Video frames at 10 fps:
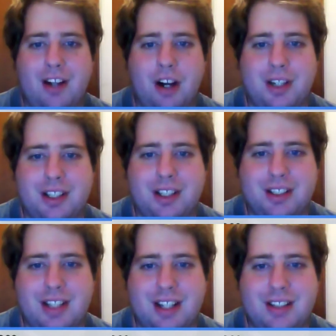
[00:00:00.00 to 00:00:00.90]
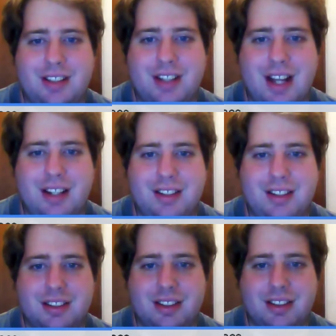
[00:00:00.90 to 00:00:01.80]
already says that
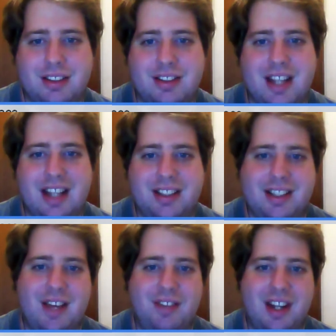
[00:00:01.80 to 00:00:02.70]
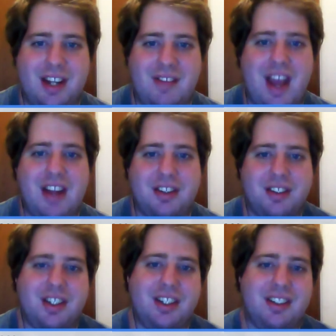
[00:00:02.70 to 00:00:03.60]
it's day 7, and I've
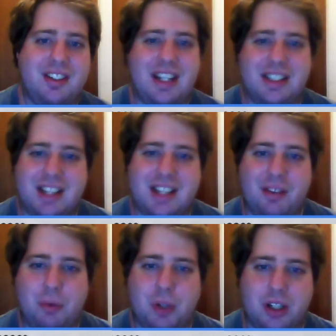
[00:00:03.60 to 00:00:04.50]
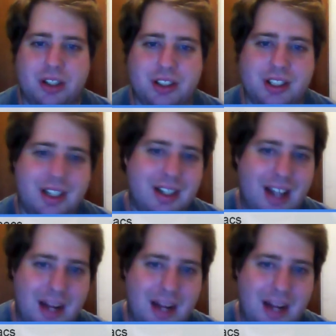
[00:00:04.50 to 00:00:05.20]
entered in day 7 words, and